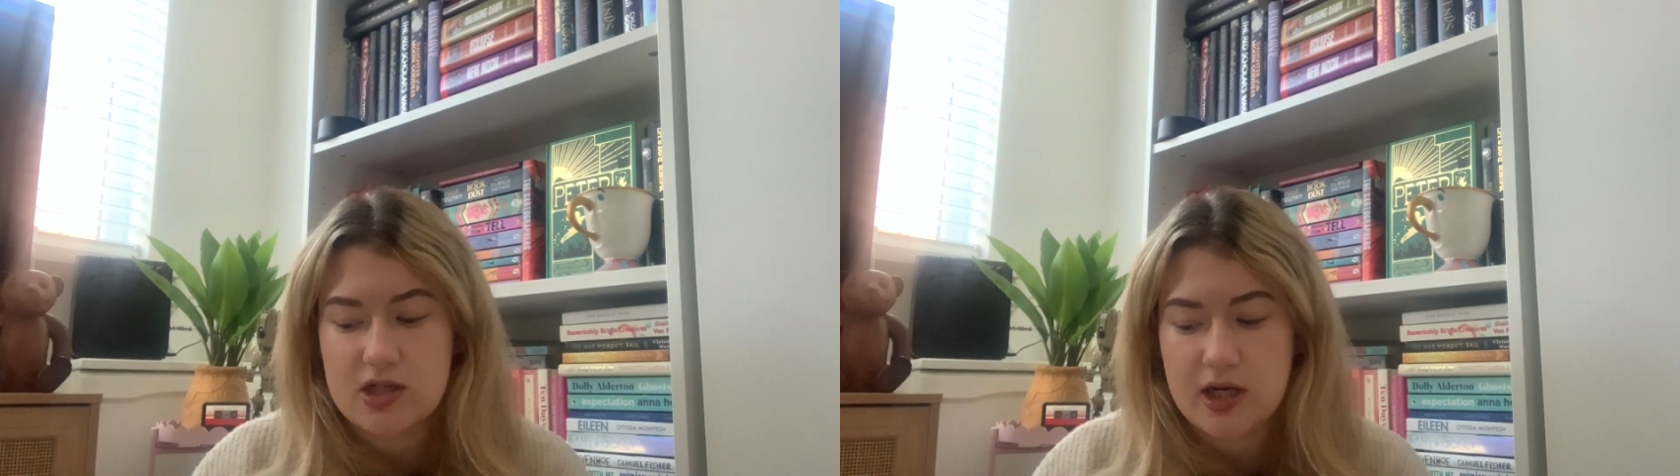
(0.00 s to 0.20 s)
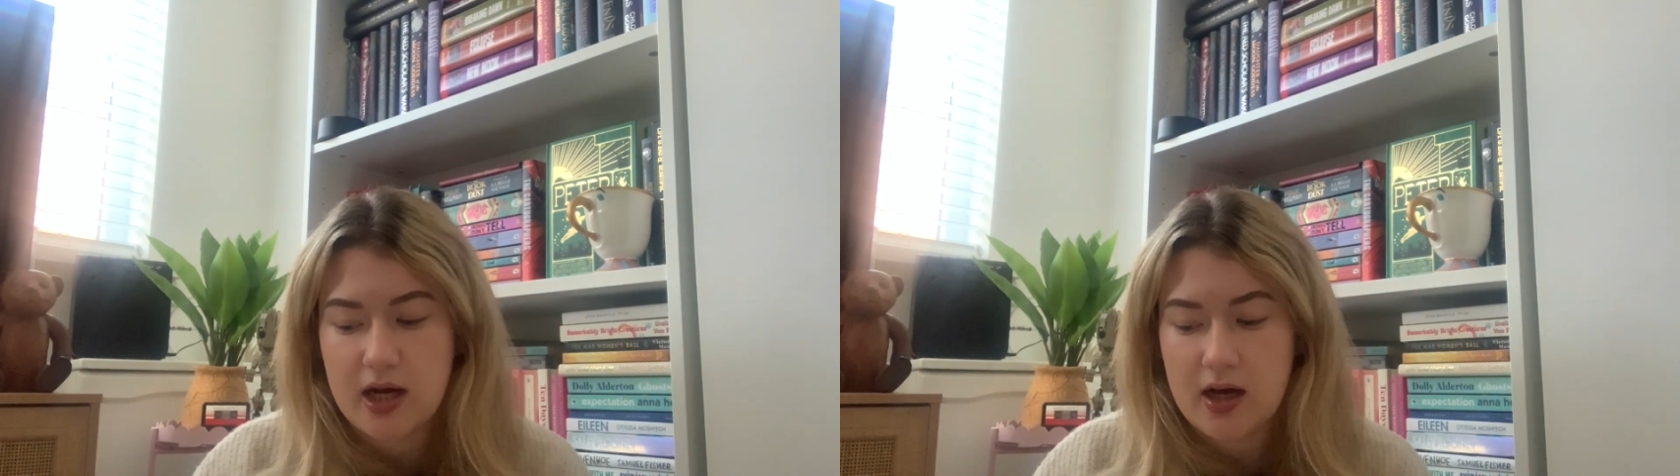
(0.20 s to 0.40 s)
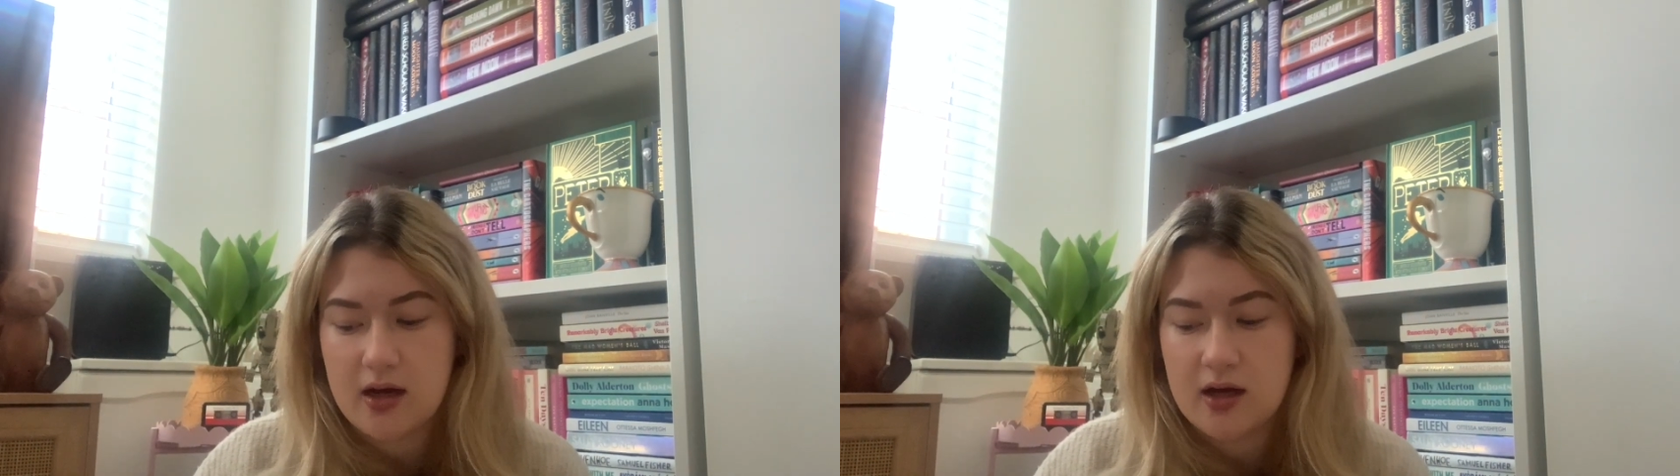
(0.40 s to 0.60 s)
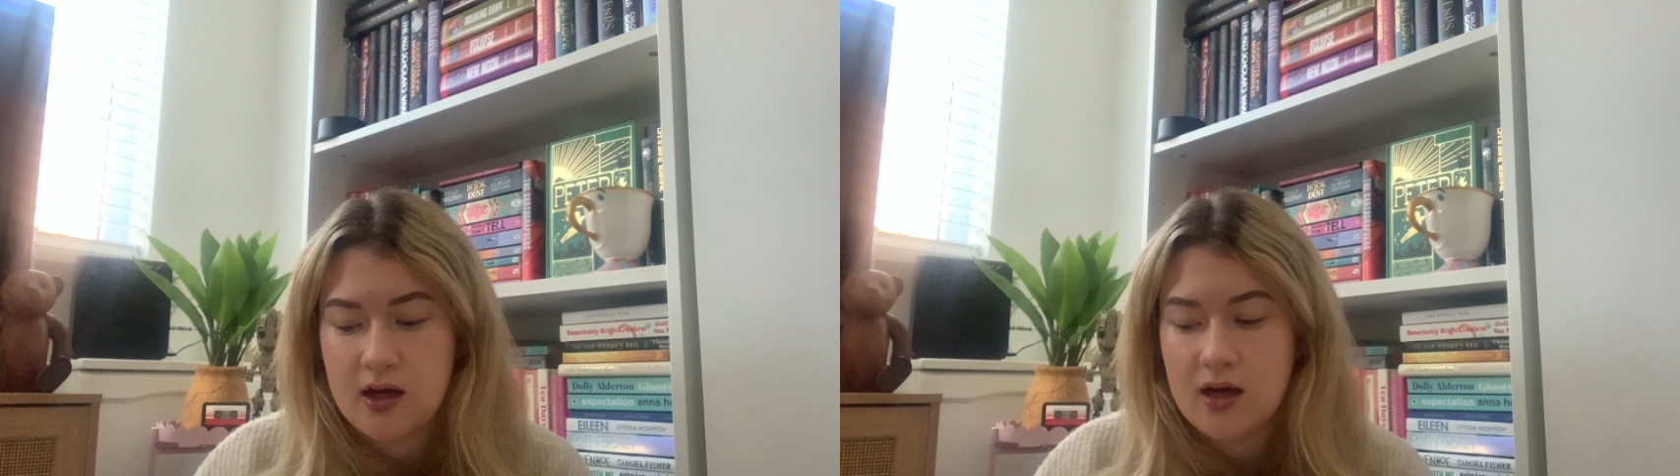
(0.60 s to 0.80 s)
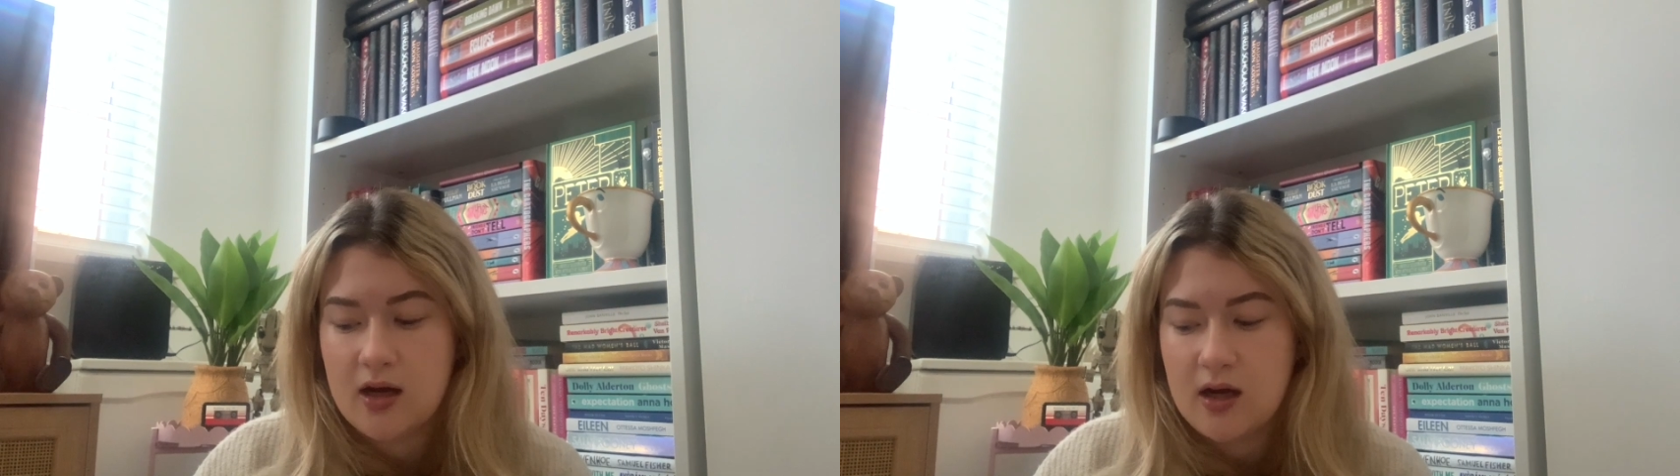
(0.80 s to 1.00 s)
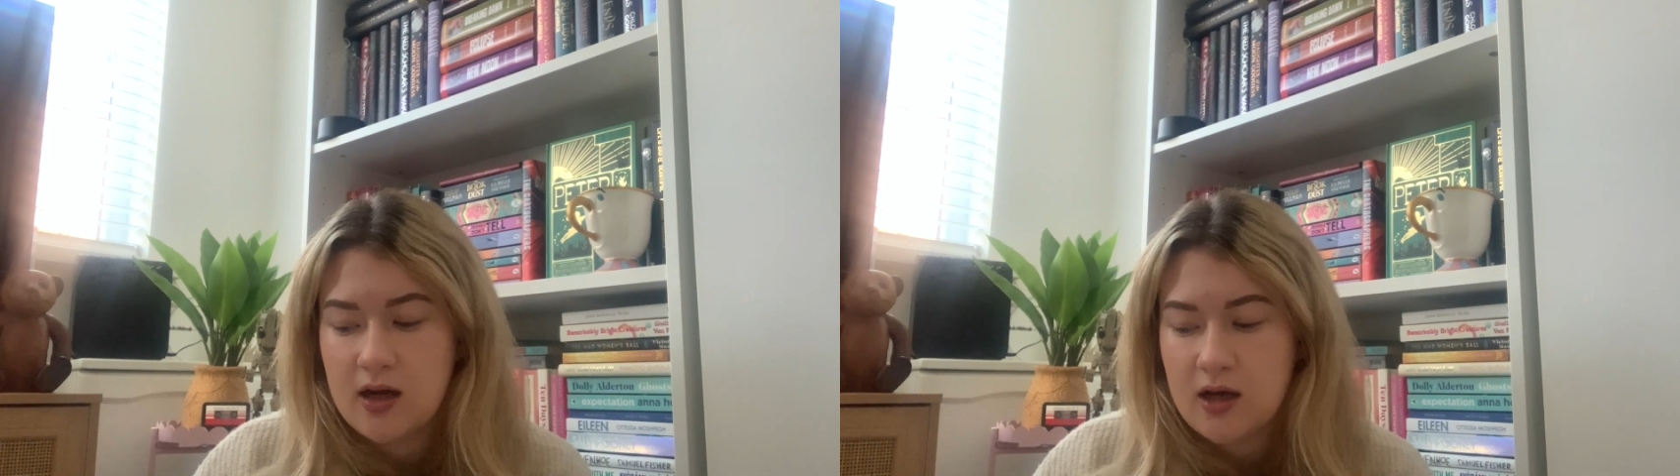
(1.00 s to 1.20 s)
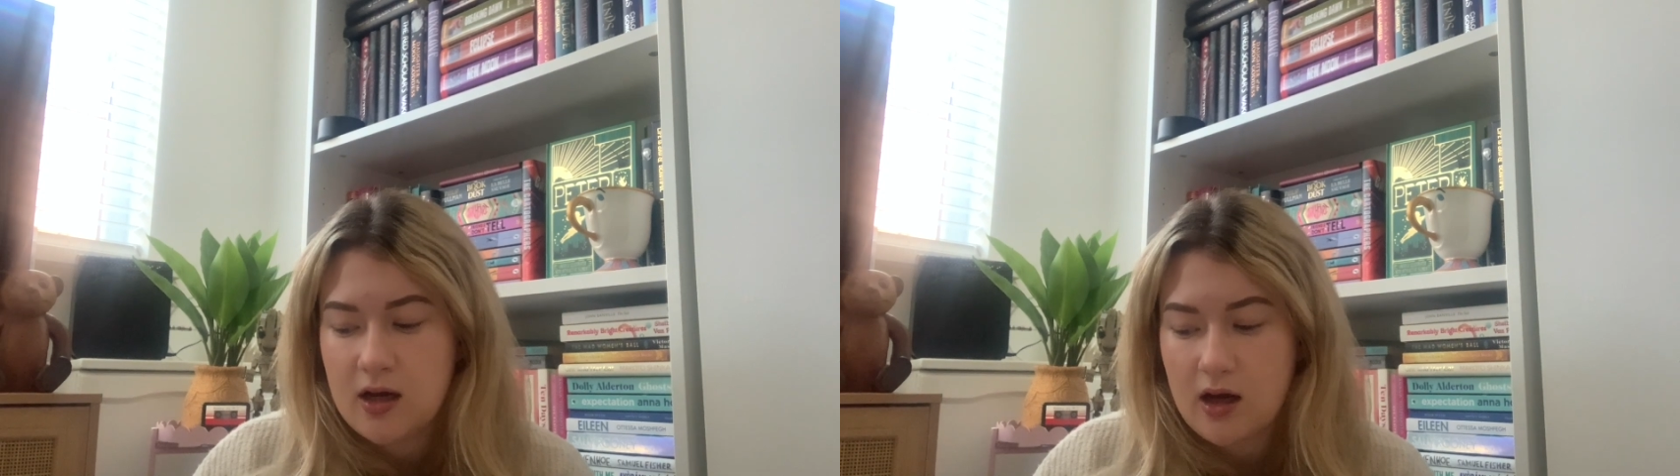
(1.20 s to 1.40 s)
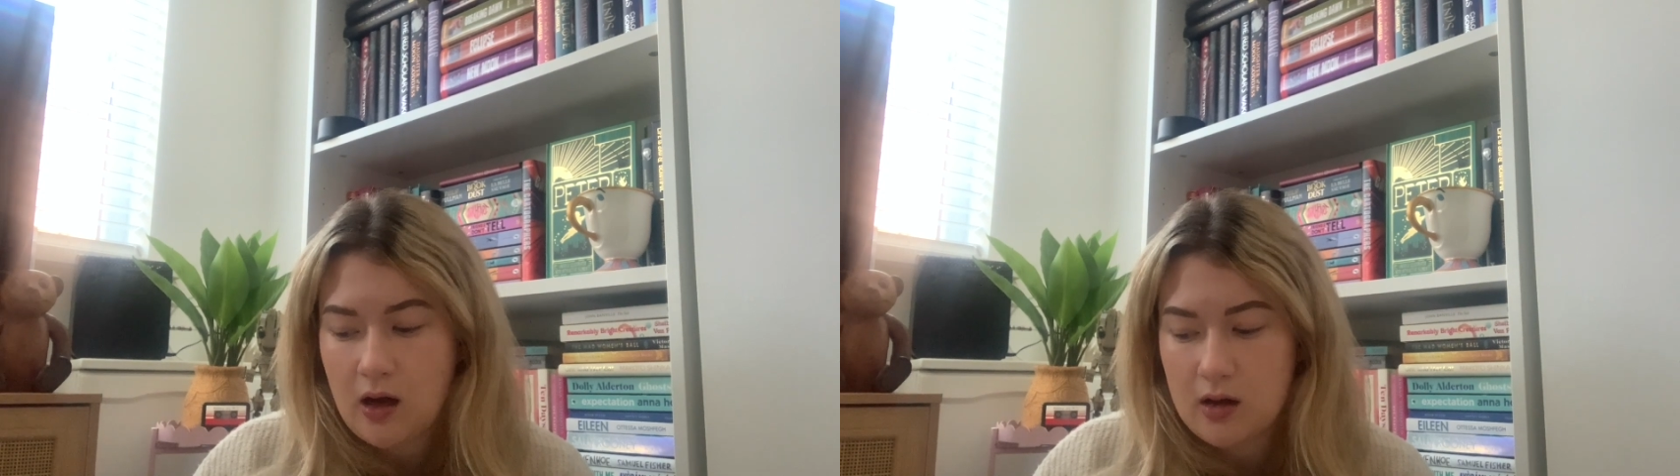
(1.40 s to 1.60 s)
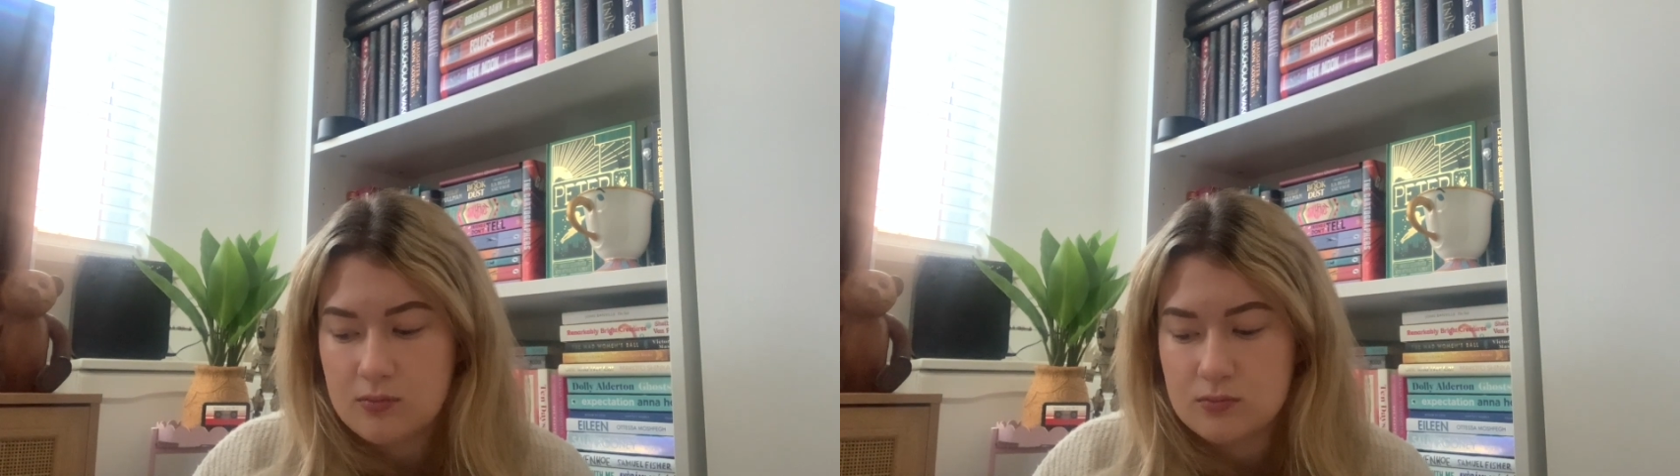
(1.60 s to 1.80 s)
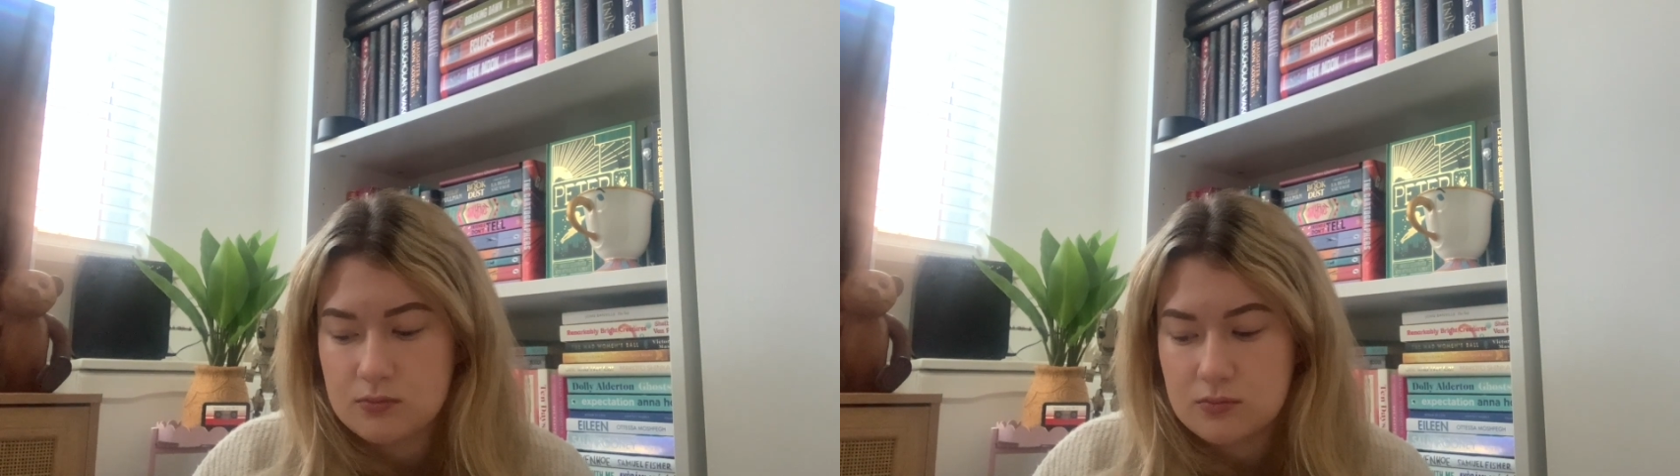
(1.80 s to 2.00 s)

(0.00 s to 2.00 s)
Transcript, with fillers: year. Um,